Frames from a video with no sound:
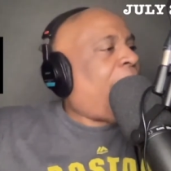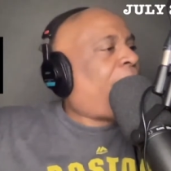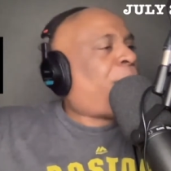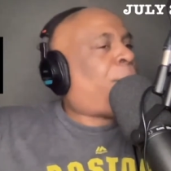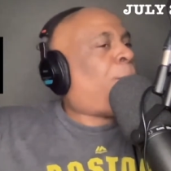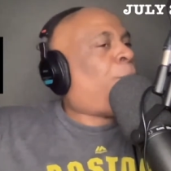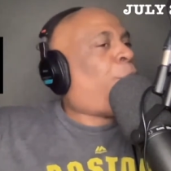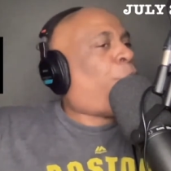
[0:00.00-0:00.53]

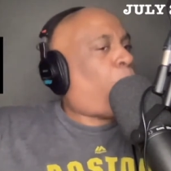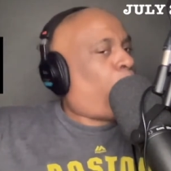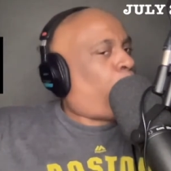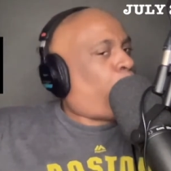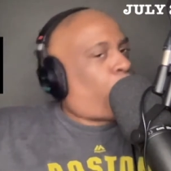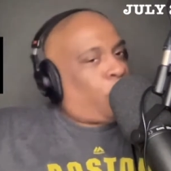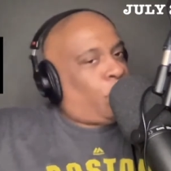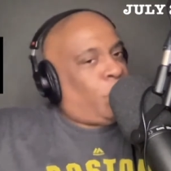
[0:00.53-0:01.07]
some
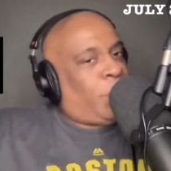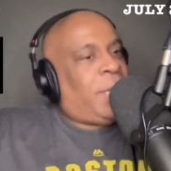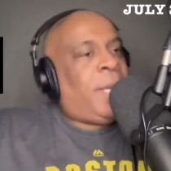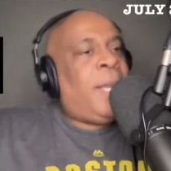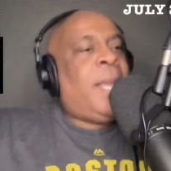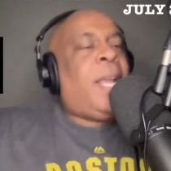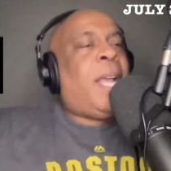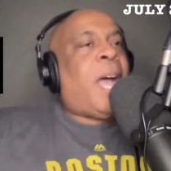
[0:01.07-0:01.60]
juice to it
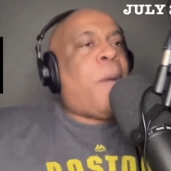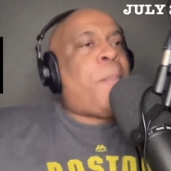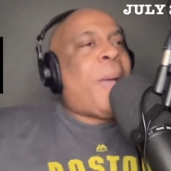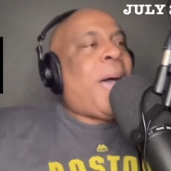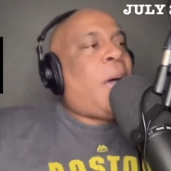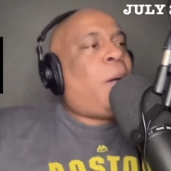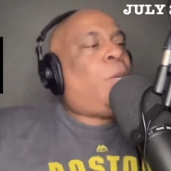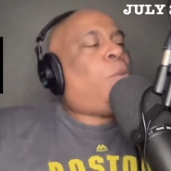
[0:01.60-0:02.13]

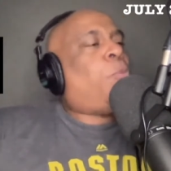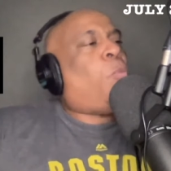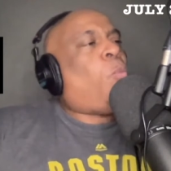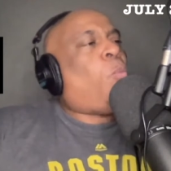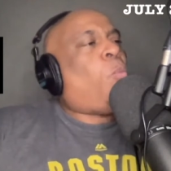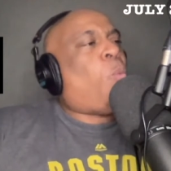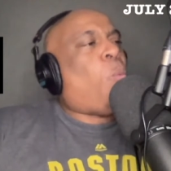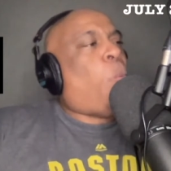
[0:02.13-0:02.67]
about
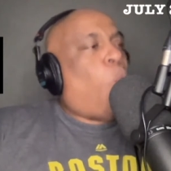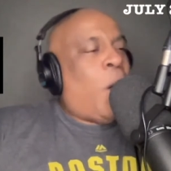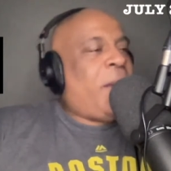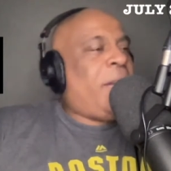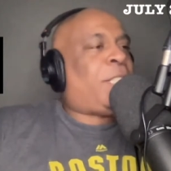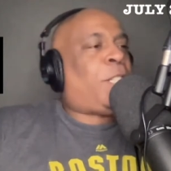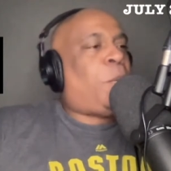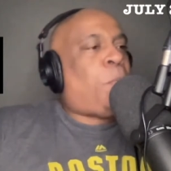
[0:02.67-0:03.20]

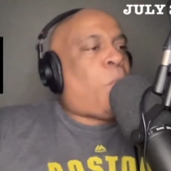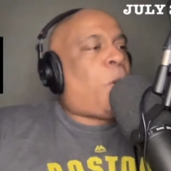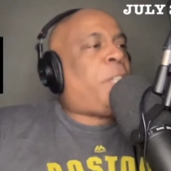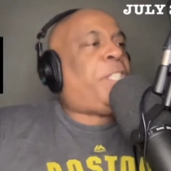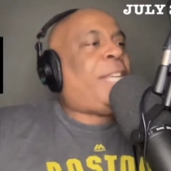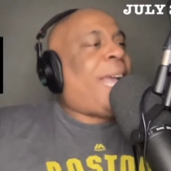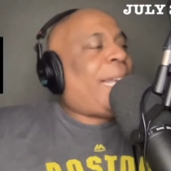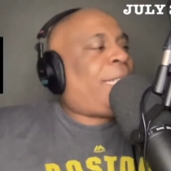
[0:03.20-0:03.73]
what is
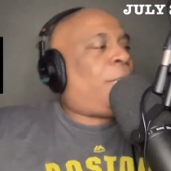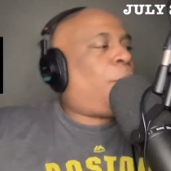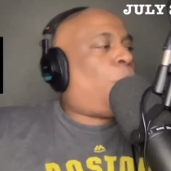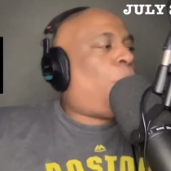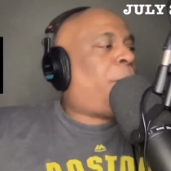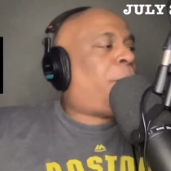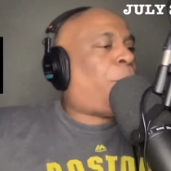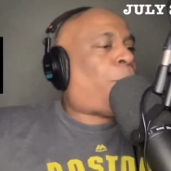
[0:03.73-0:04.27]
Lamar Jackson
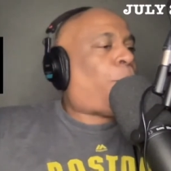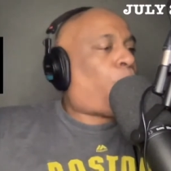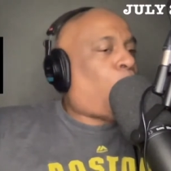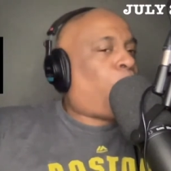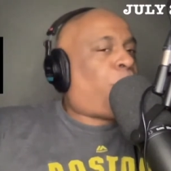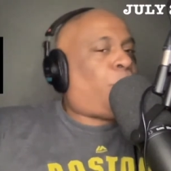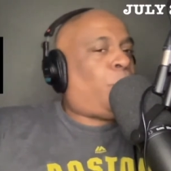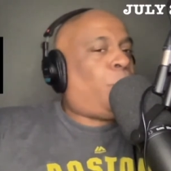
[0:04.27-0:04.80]
going to
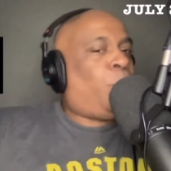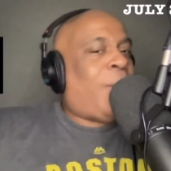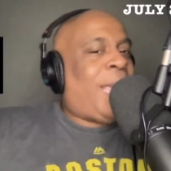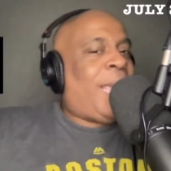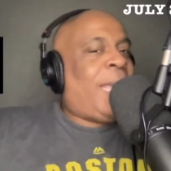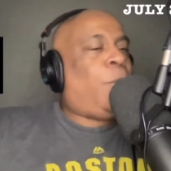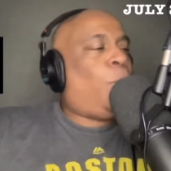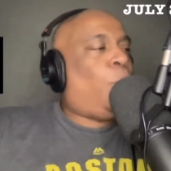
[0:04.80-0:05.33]
throw to
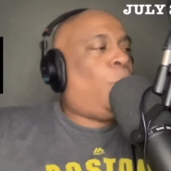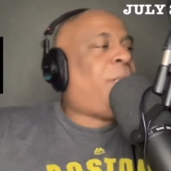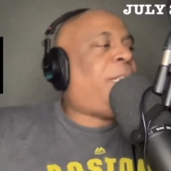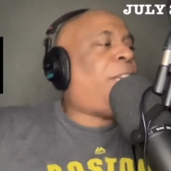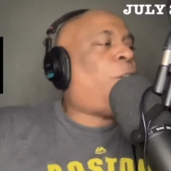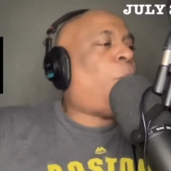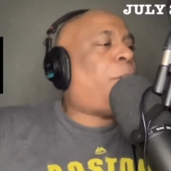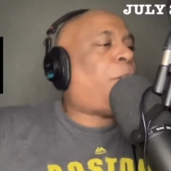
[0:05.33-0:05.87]
and who is
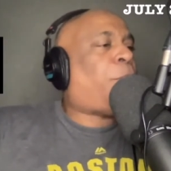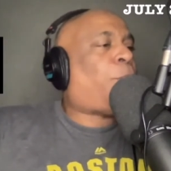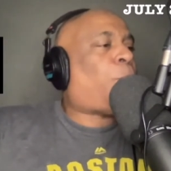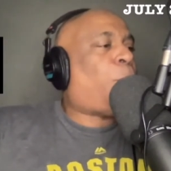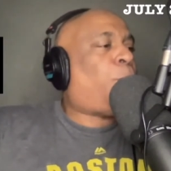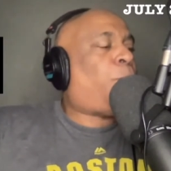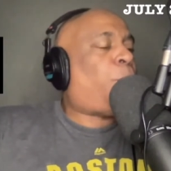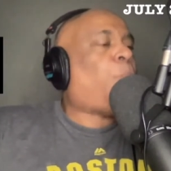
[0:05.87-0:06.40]
he going to
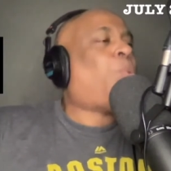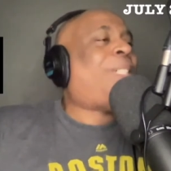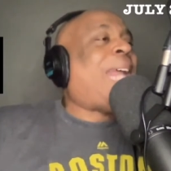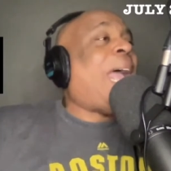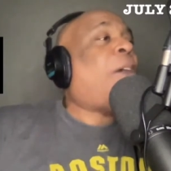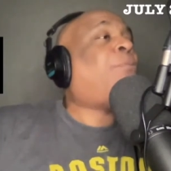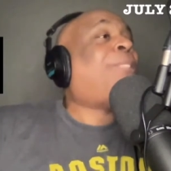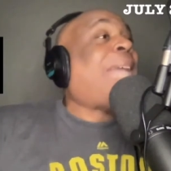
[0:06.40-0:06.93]
throw to
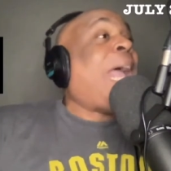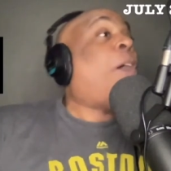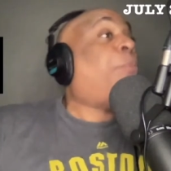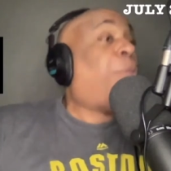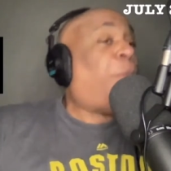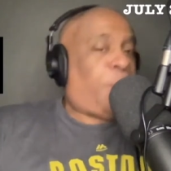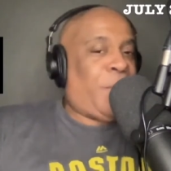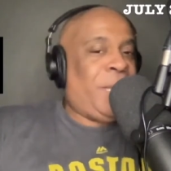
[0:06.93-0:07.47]
down
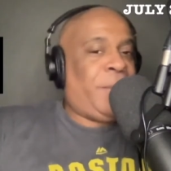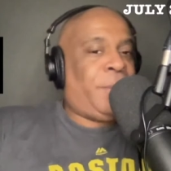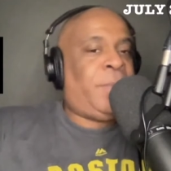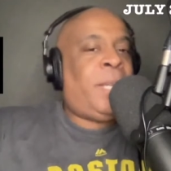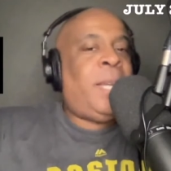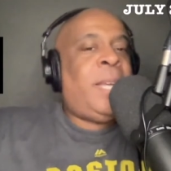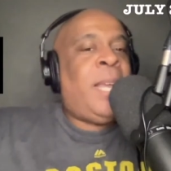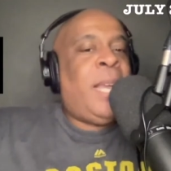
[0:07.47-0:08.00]
the
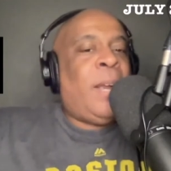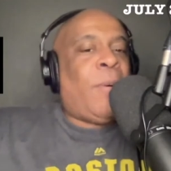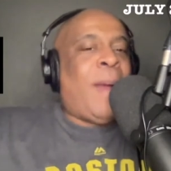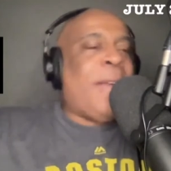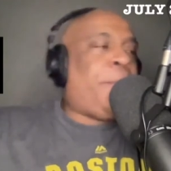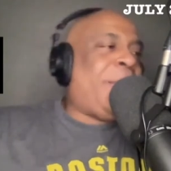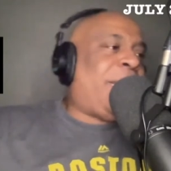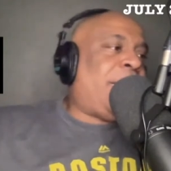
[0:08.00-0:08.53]
field,
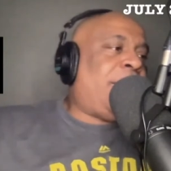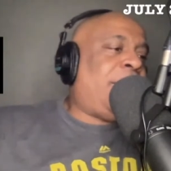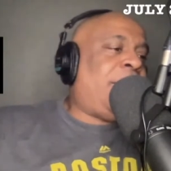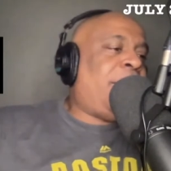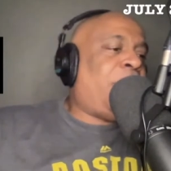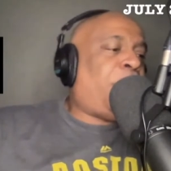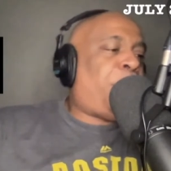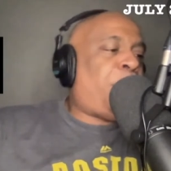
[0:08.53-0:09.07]
right? Because
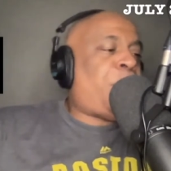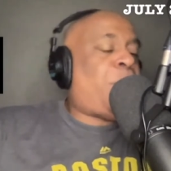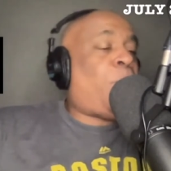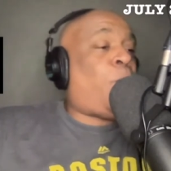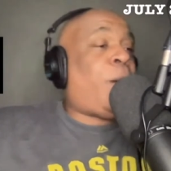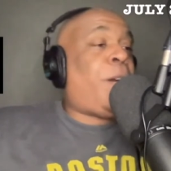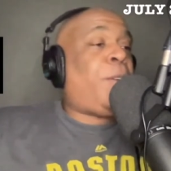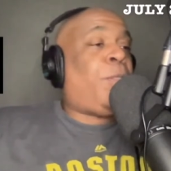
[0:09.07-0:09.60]
in a
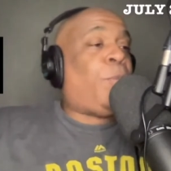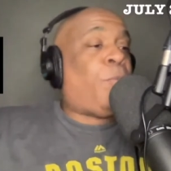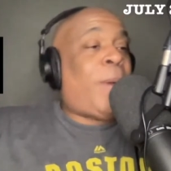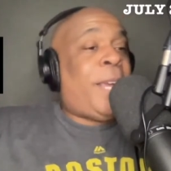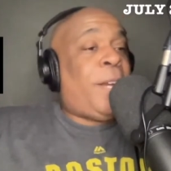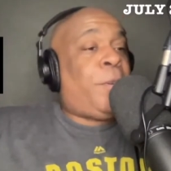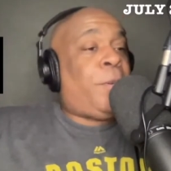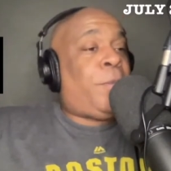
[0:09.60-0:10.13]
division where where
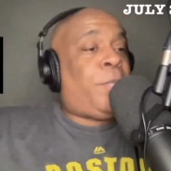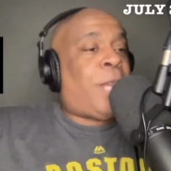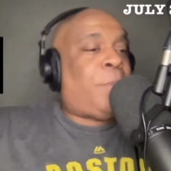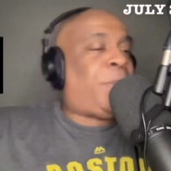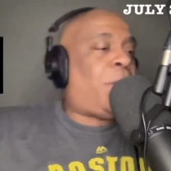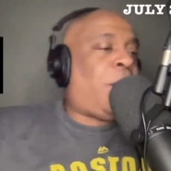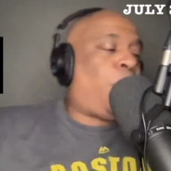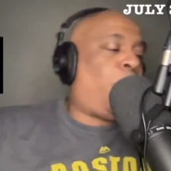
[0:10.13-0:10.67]

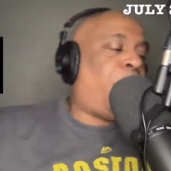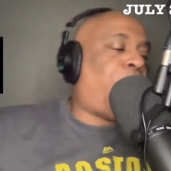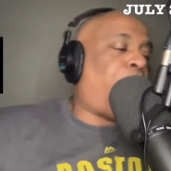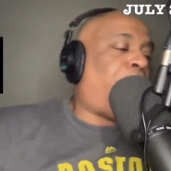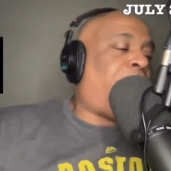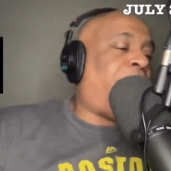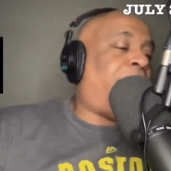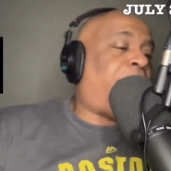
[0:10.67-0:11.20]

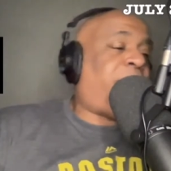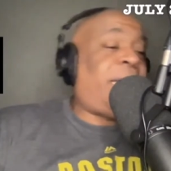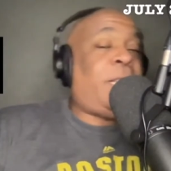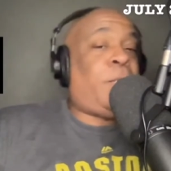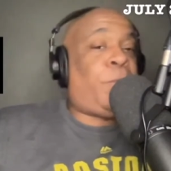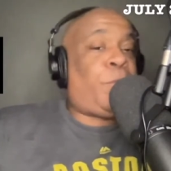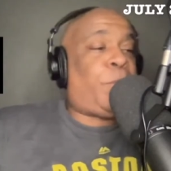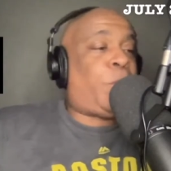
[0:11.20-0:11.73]
the
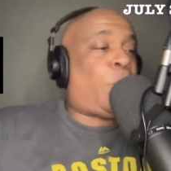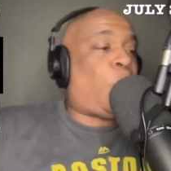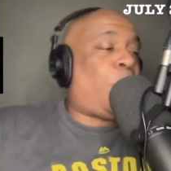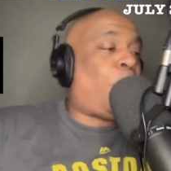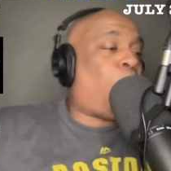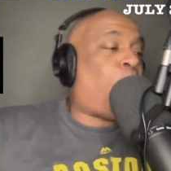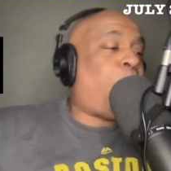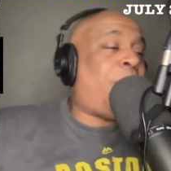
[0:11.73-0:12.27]
Steelers are
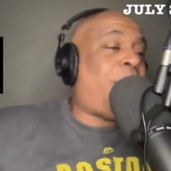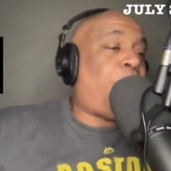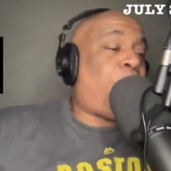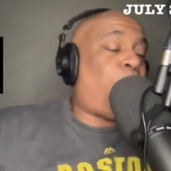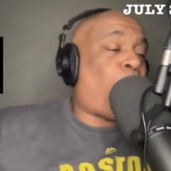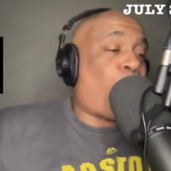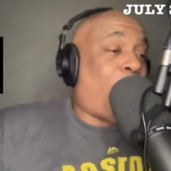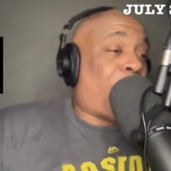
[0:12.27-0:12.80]
going to
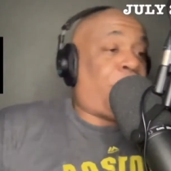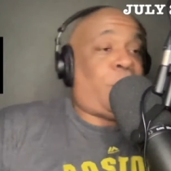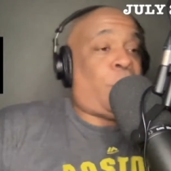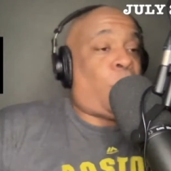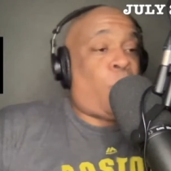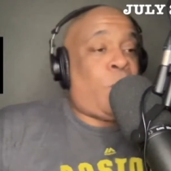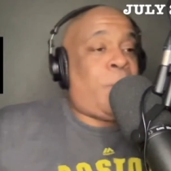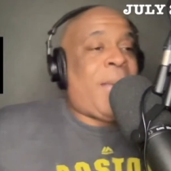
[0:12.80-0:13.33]
rush the
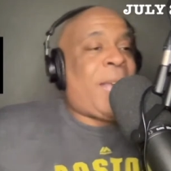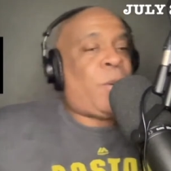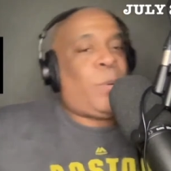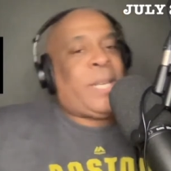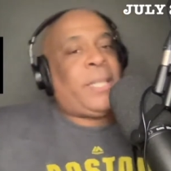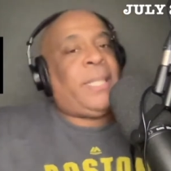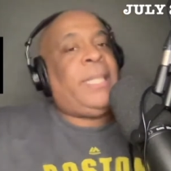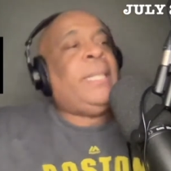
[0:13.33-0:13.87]
quarterback
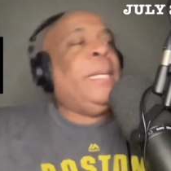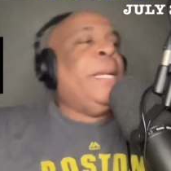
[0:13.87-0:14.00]
quickly,